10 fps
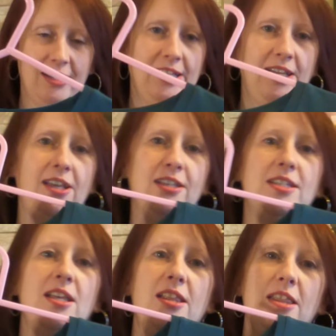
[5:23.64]
It
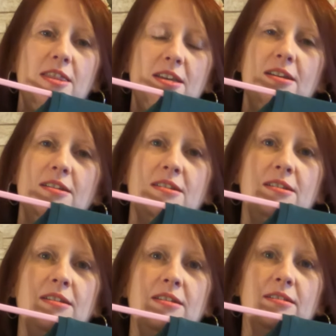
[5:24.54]
is the
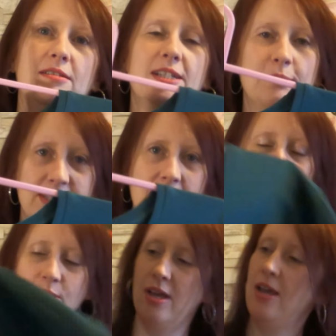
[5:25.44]
Christmas
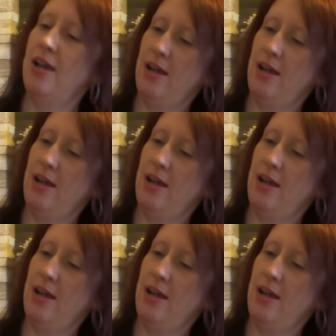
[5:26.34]
Carol.